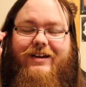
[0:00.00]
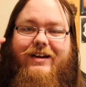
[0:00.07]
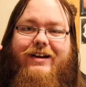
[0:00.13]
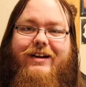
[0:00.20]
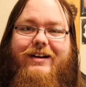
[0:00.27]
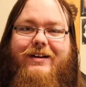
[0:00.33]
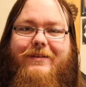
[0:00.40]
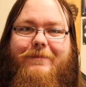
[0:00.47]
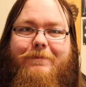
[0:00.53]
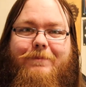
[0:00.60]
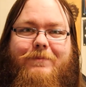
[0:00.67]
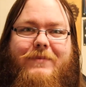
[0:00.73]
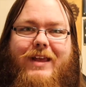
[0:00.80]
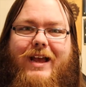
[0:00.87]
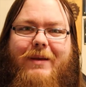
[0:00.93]
I'm
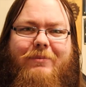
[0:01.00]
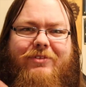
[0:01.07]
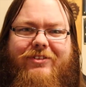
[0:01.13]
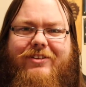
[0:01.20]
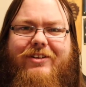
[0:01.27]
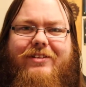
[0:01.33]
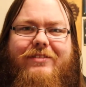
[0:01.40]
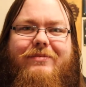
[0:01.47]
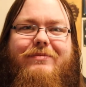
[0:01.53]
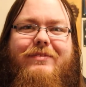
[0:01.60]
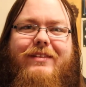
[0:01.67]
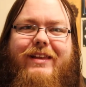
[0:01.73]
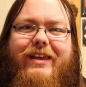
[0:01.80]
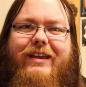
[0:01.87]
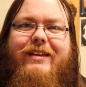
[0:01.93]
still
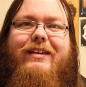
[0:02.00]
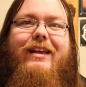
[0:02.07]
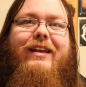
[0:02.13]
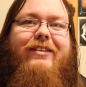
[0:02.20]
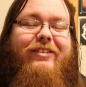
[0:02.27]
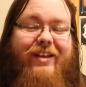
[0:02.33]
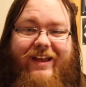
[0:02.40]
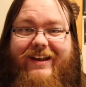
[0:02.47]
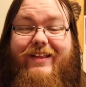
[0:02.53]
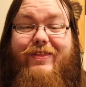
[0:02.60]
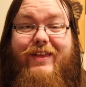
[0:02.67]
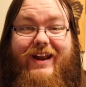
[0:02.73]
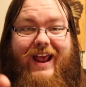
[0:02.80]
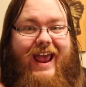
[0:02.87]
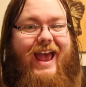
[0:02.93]
excited
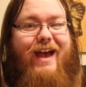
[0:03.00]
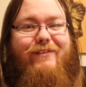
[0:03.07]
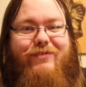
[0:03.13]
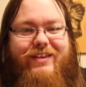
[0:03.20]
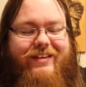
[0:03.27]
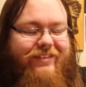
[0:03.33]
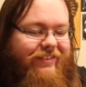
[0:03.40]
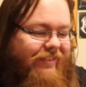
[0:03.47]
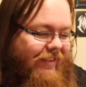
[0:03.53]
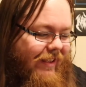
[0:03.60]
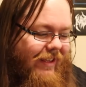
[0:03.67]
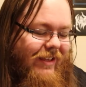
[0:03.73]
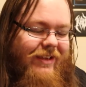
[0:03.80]
that I have this,